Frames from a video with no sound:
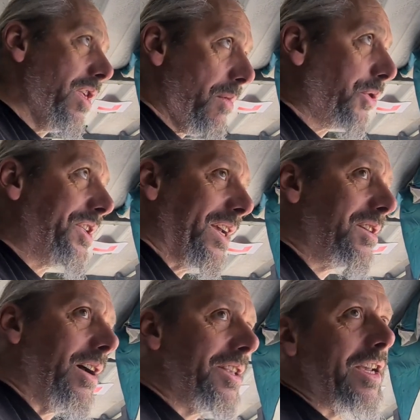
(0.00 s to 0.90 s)
of the most
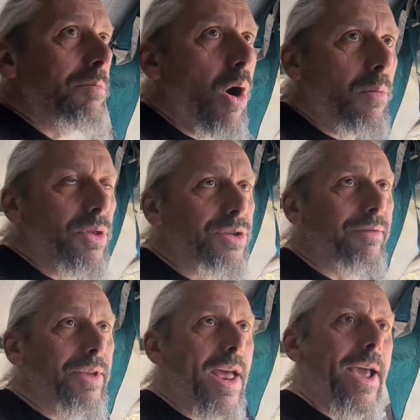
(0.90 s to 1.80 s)
exciting moments
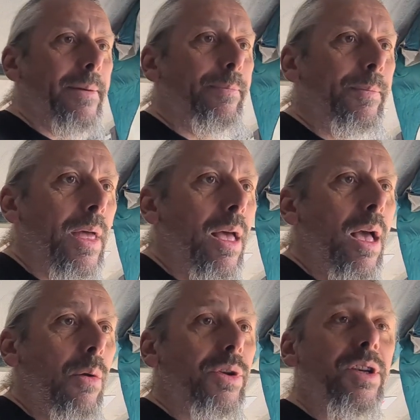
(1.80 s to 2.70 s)
of the day,
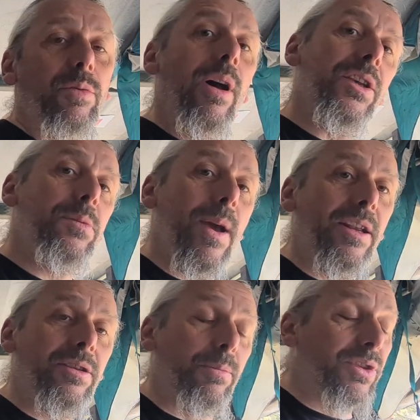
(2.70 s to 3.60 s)
which is why I sped
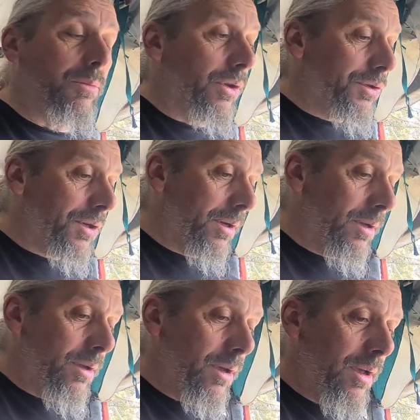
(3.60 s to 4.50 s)
it up so much.
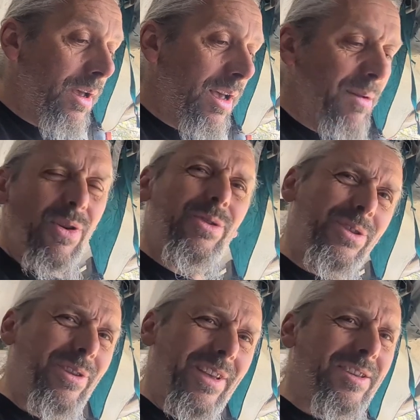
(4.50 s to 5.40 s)
I'm always
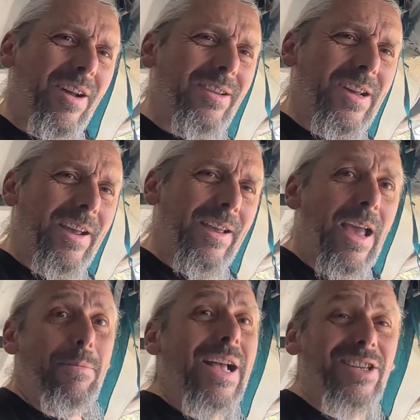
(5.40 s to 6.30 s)
doing that, aren't I?
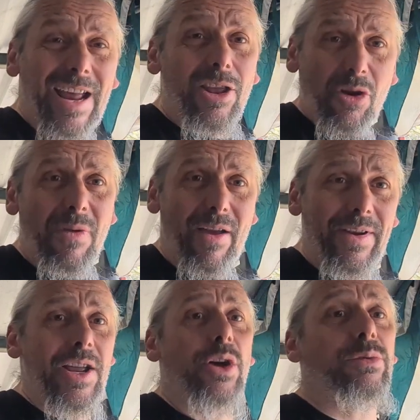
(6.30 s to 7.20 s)
Imagine how long my
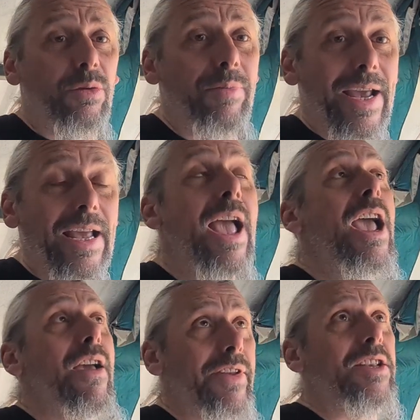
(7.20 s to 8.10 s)
videos would be
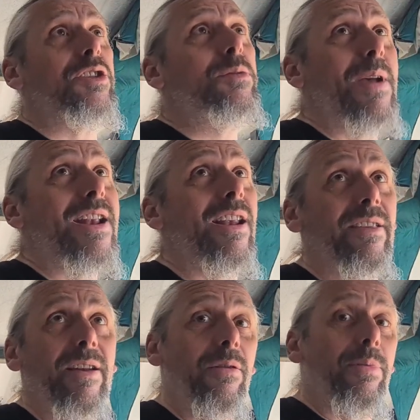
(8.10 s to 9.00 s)
if I didn't speed
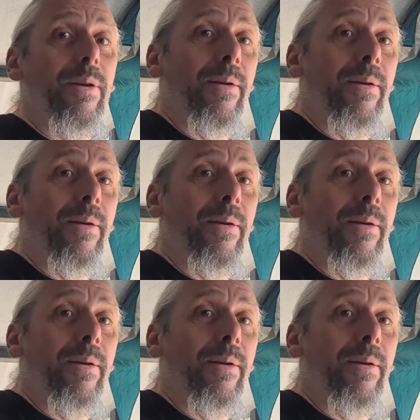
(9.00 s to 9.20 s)
anything up.